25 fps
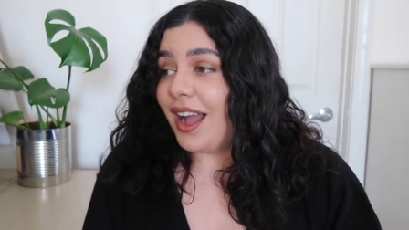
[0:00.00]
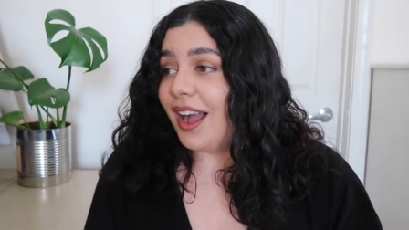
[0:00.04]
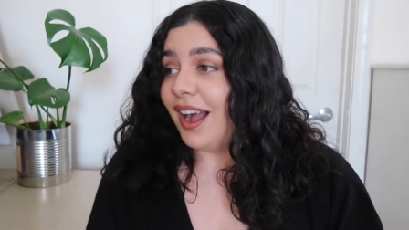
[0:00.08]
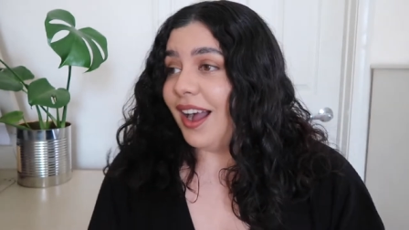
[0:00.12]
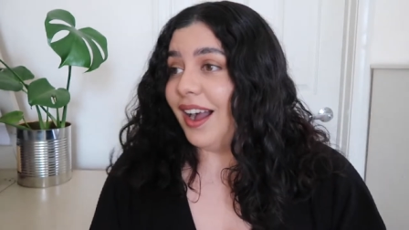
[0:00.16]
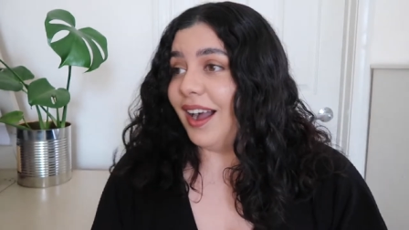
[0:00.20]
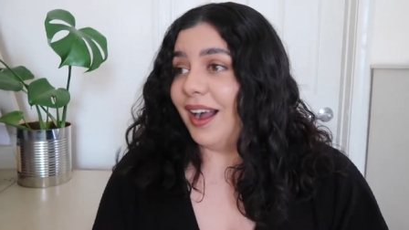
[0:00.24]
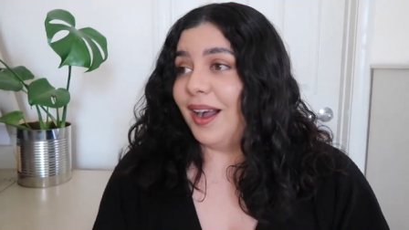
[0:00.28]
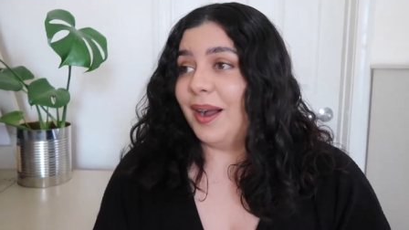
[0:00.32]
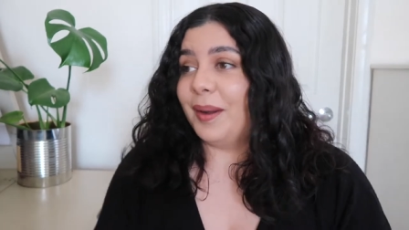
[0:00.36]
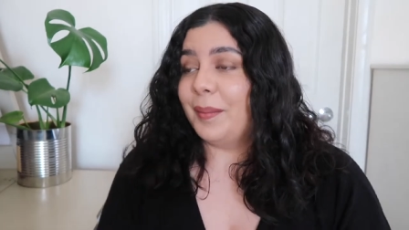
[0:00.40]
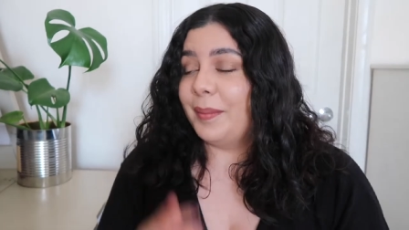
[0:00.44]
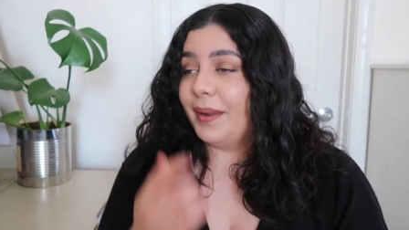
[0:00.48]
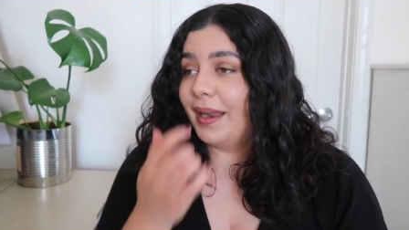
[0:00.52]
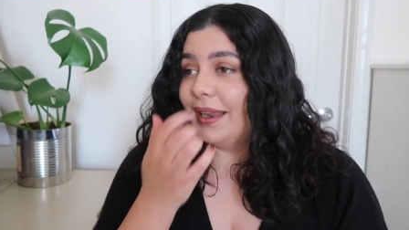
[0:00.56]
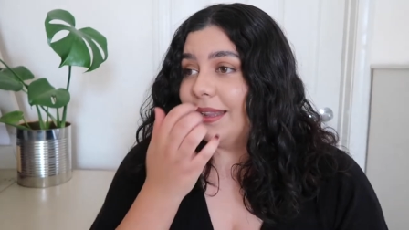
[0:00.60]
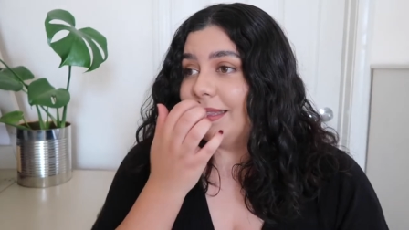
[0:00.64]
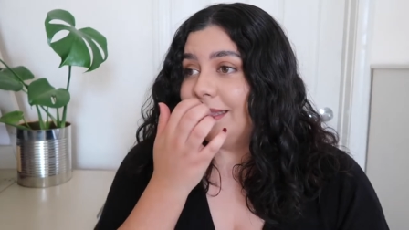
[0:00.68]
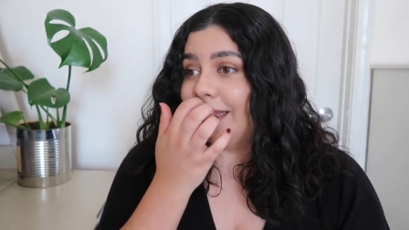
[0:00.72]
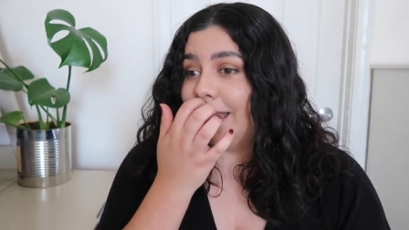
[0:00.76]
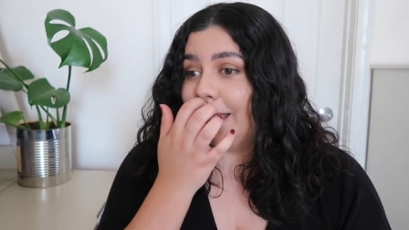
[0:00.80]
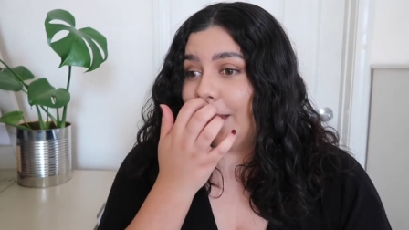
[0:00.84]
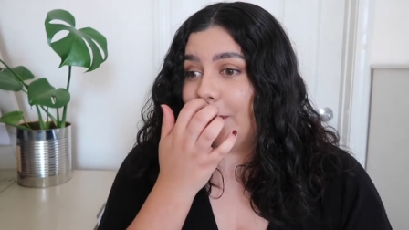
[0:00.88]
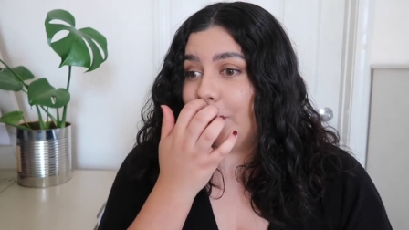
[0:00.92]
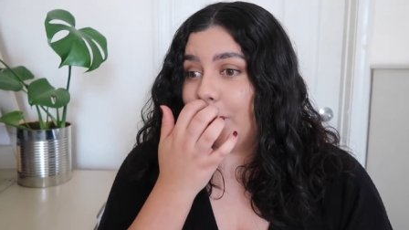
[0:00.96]
Um,
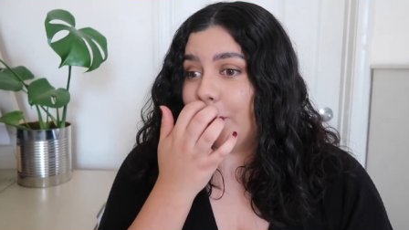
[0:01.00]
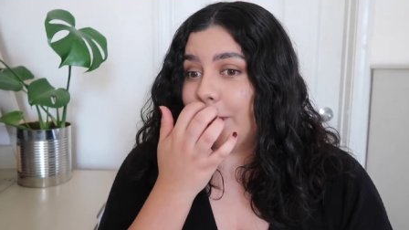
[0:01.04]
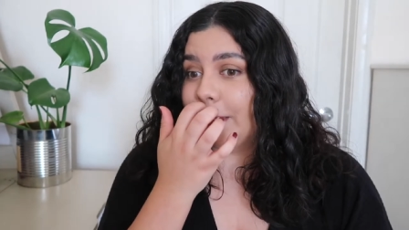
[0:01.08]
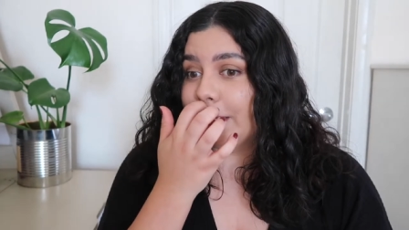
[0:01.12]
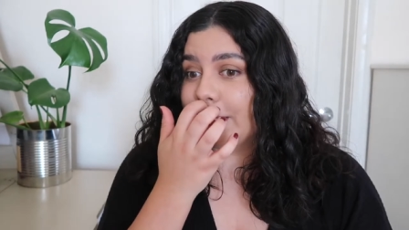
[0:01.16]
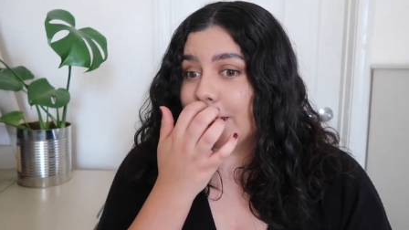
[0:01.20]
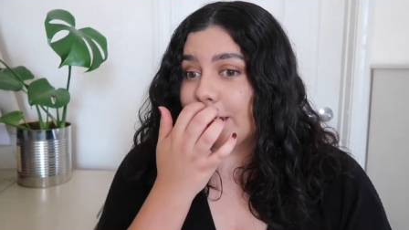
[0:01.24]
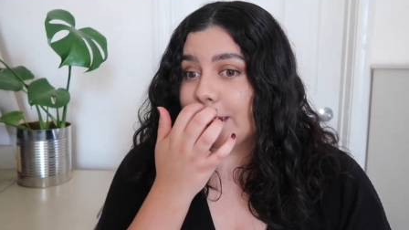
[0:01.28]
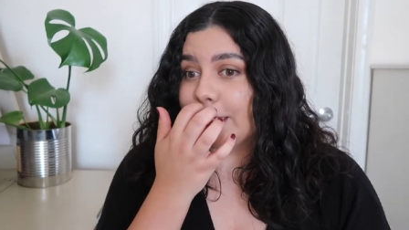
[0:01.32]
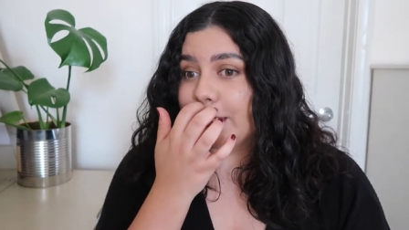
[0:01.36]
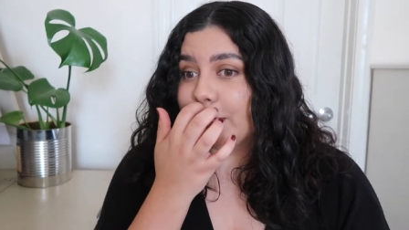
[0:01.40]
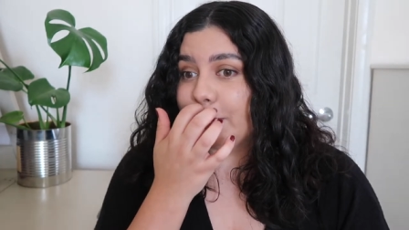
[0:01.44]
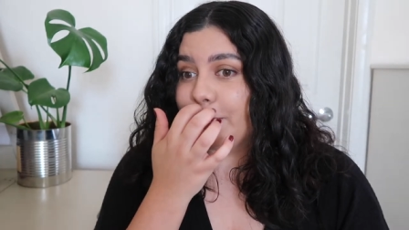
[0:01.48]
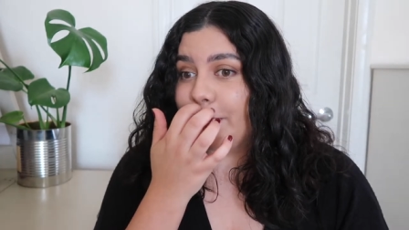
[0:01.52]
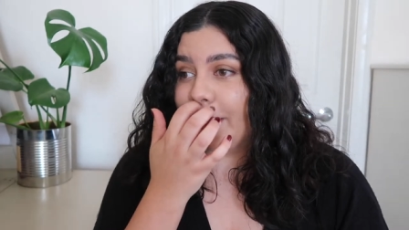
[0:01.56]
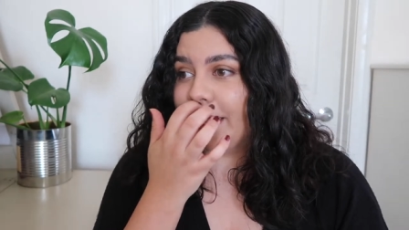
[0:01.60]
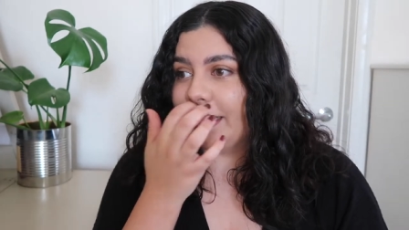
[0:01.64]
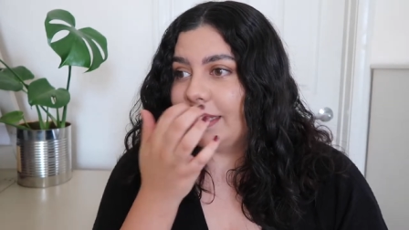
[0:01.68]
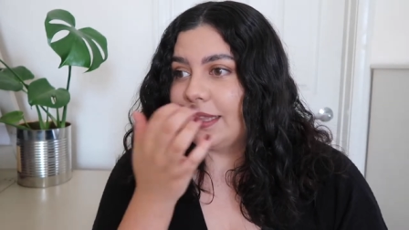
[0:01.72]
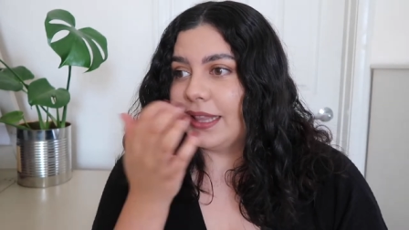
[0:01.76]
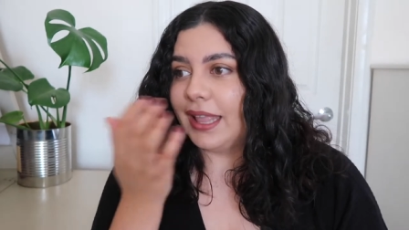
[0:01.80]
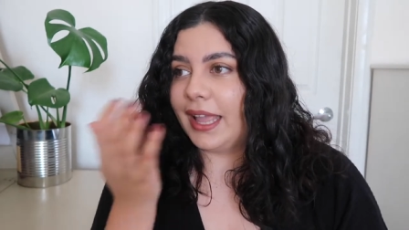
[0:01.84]
and then we just spent